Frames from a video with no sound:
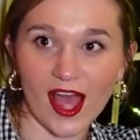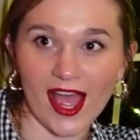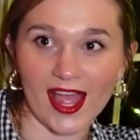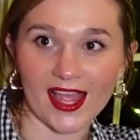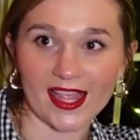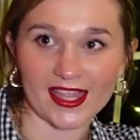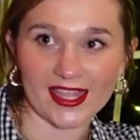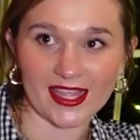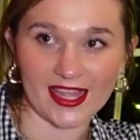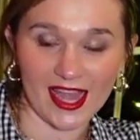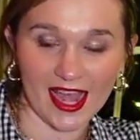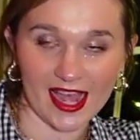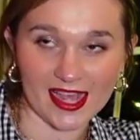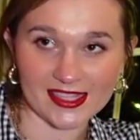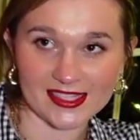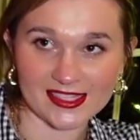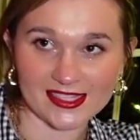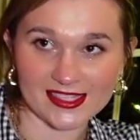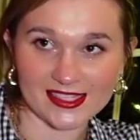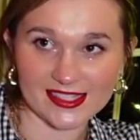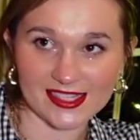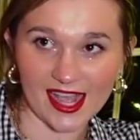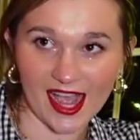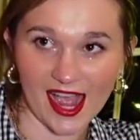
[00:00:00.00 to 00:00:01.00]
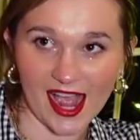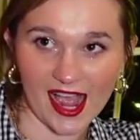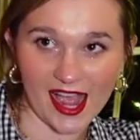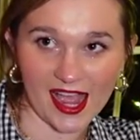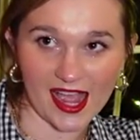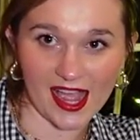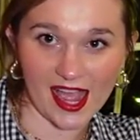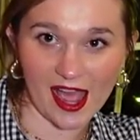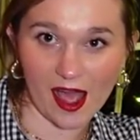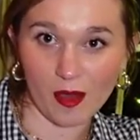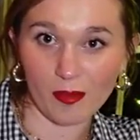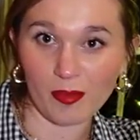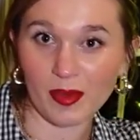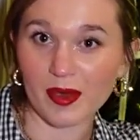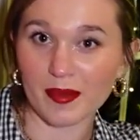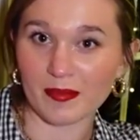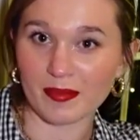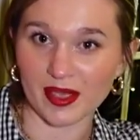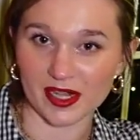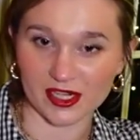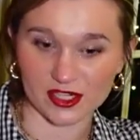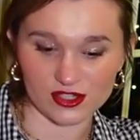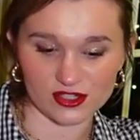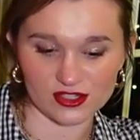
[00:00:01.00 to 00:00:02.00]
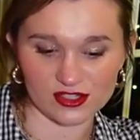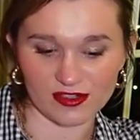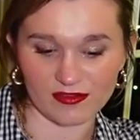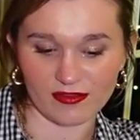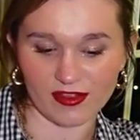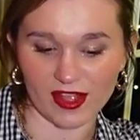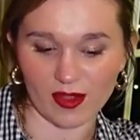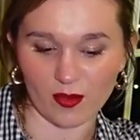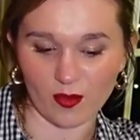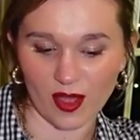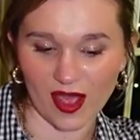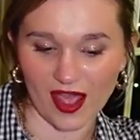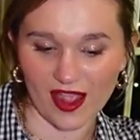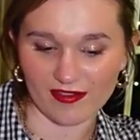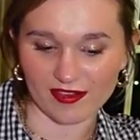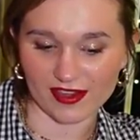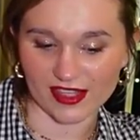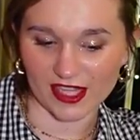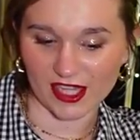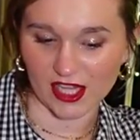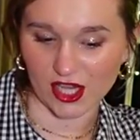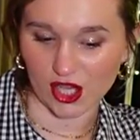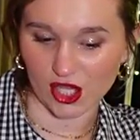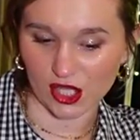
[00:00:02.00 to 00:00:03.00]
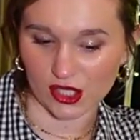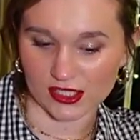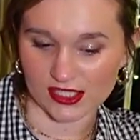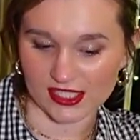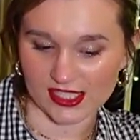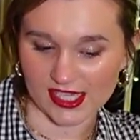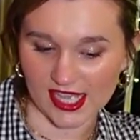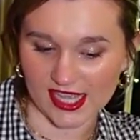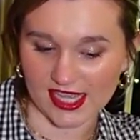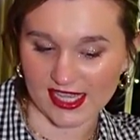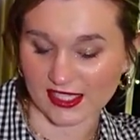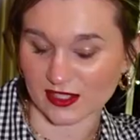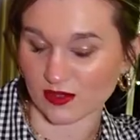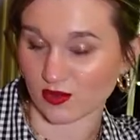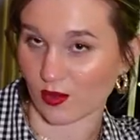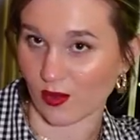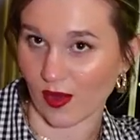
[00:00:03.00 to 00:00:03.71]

I guess I'll put pictures of like what everything looks like as